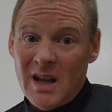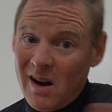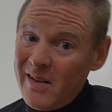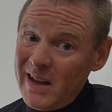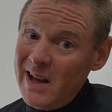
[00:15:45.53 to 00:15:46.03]

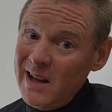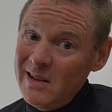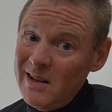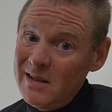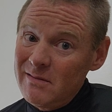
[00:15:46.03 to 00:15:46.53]
Are they
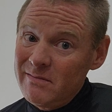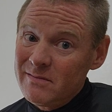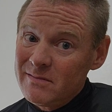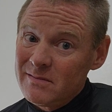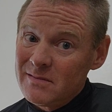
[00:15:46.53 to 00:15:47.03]
ignorant?
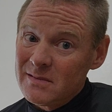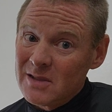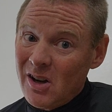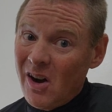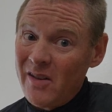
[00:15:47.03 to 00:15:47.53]

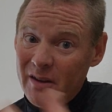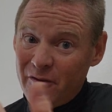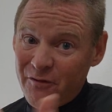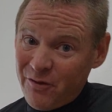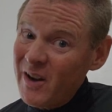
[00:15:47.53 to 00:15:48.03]
Or are they
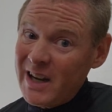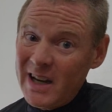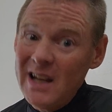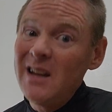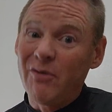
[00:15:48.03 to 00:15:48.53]

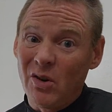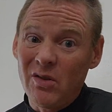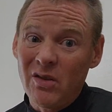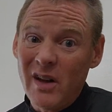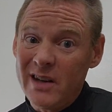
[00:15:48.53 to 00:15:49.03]
freaking
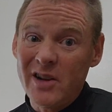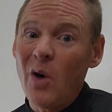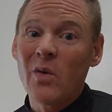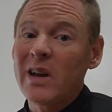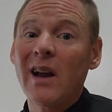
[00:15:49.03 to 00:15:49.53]
evil and
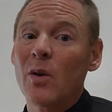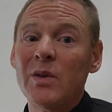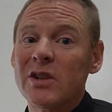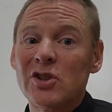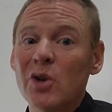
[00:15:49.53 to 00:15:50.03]
don't care
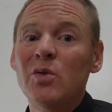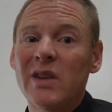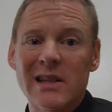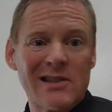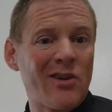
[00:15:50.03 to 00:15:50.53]
what the
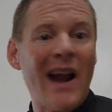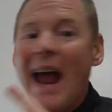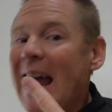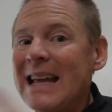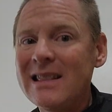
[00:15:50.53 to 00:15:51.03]
truth is or
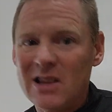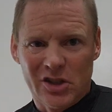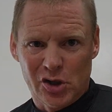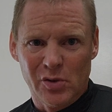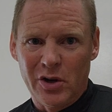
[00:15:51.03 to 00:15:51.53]
hate the
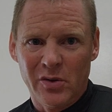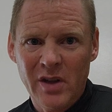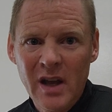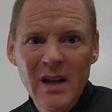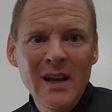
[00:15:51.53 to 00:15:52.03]
truth?
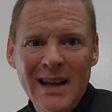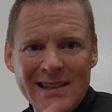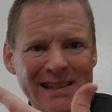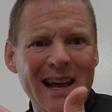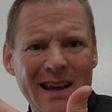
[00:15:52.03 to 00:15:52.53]

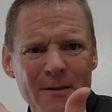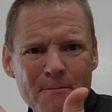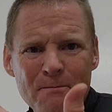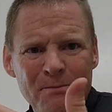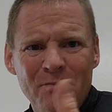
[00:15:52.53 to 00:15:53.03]
It's like,
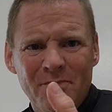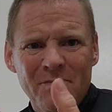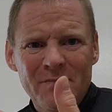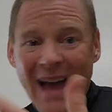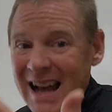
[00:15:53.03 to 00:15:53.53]

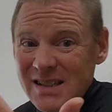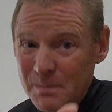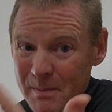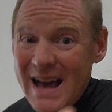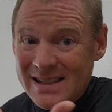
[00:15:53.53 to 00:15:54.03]
that's
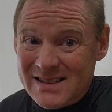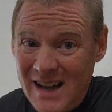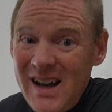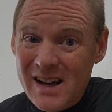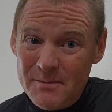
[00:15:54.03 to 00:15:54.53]
messed
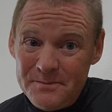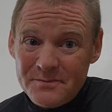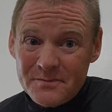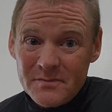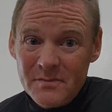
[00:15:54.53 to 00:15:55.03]
up.
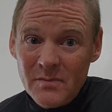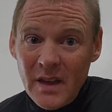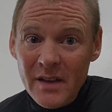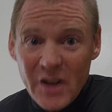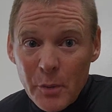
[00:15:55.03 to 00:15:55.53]

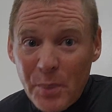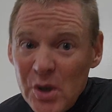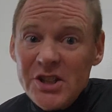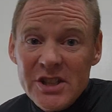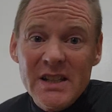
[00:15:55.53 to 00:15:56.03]
They're
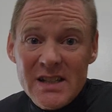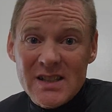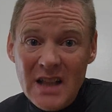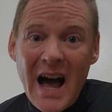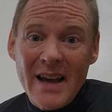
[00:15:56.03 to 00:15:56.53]
pushing
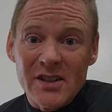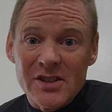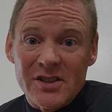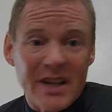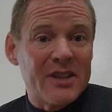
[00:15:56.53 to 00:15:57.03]
these
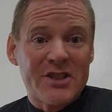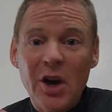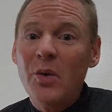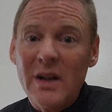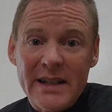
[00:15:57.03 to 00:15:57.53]
gliders that are
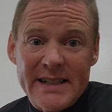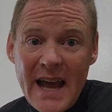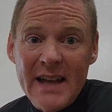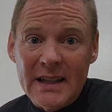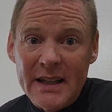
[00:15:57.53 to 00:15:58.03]
totally
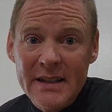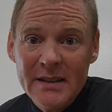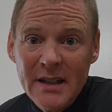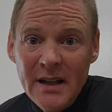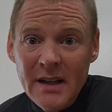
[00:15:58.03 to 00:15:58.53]

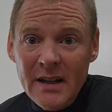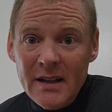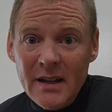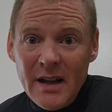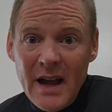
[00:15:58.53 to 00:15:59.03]
deadly,
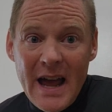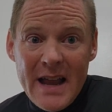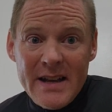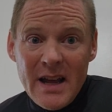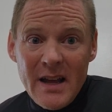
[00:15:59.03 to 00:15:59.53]

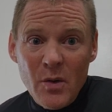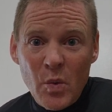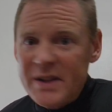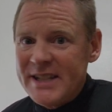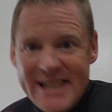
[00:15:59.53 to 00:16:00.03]
and
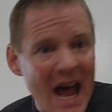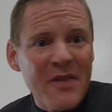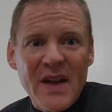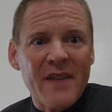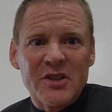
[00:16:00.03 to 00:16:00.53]
with
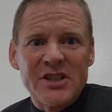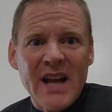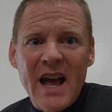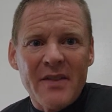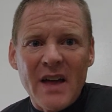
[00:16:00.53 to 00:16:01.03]
death after
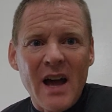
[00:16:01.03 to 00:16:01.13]
death,